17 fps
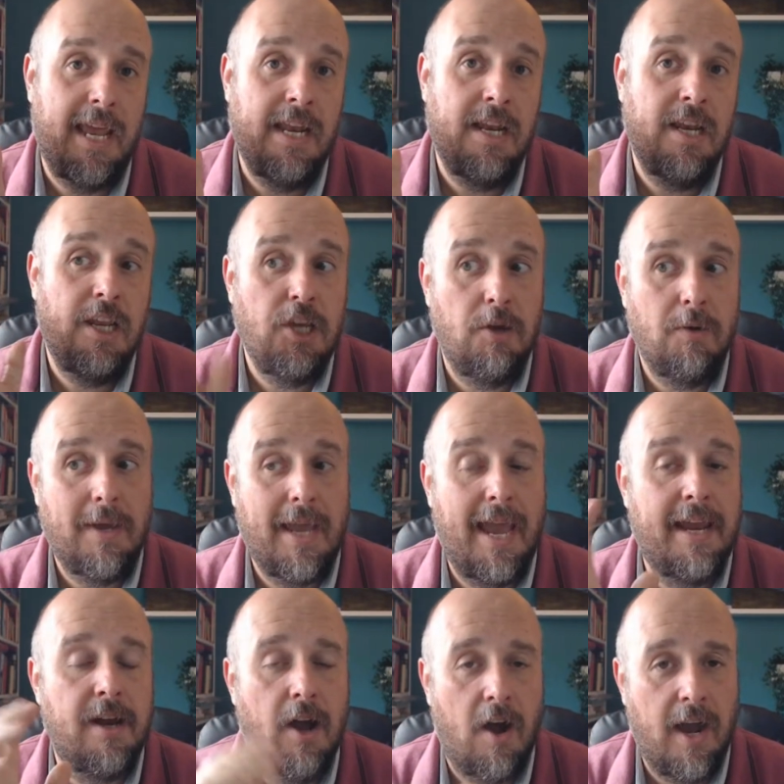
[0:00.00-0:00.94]
in the UK
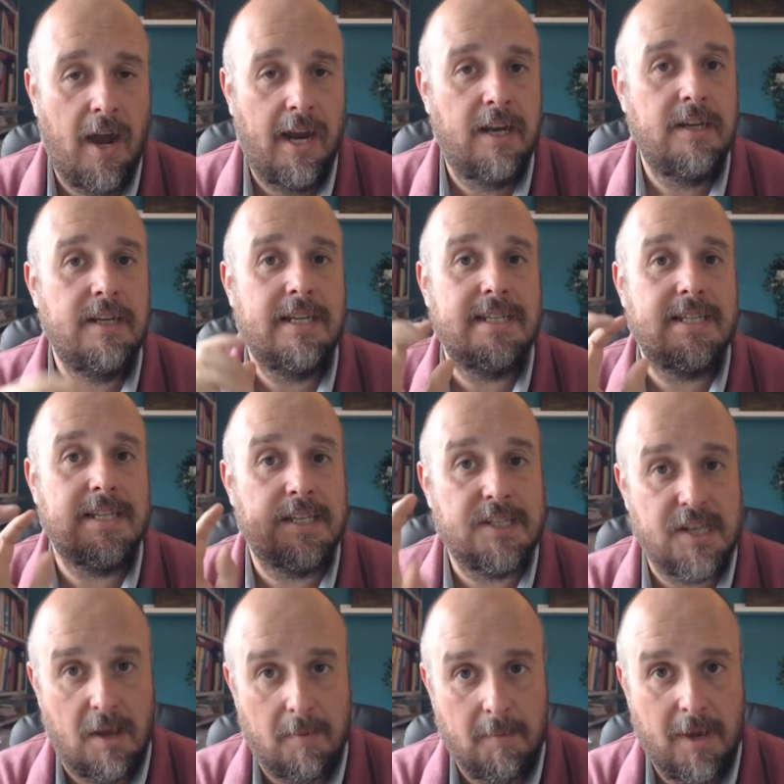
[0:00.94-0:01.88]
and Ireland is the
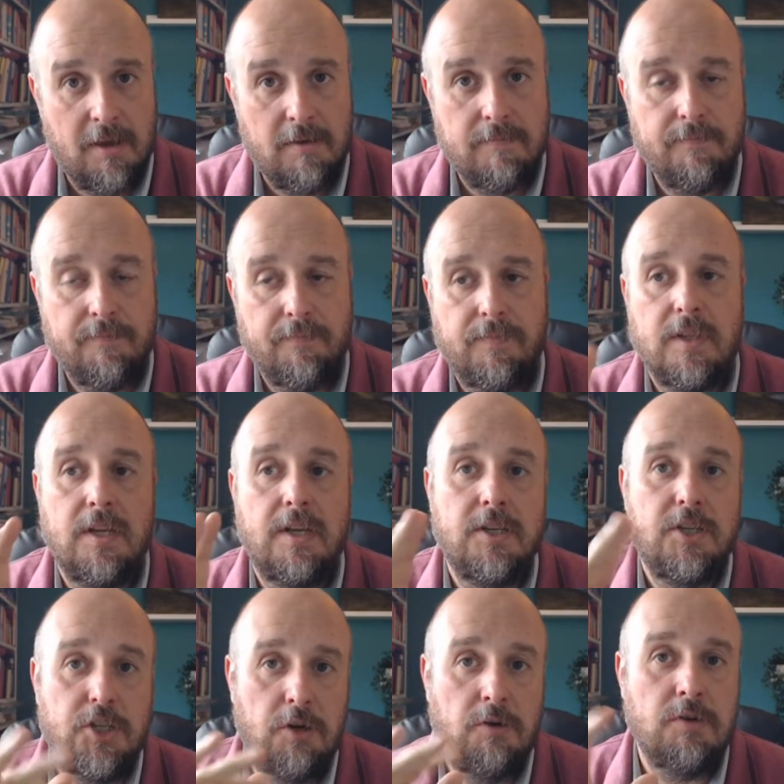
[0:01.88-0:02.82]
summer,
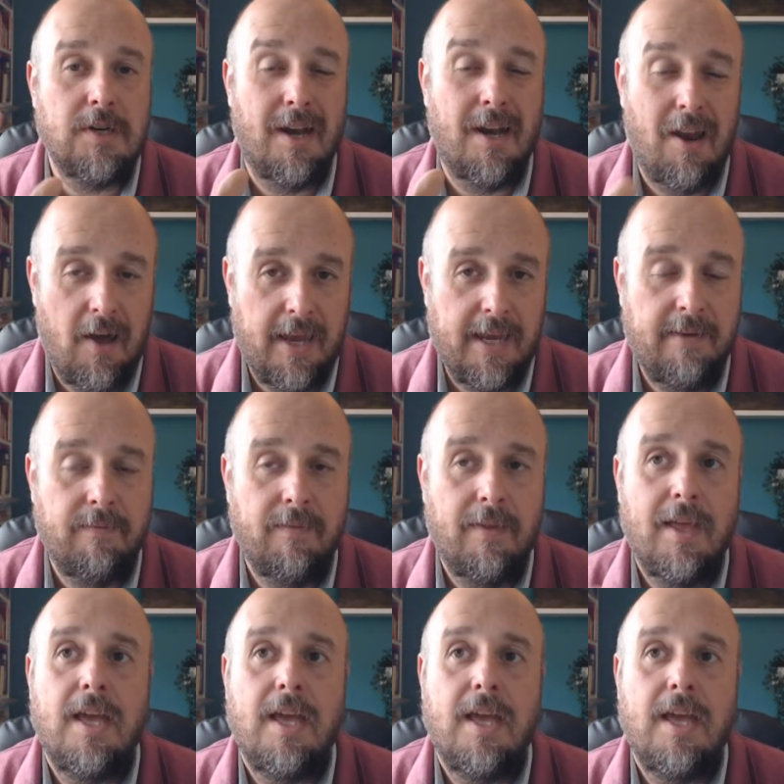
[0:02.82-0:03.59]
June, July.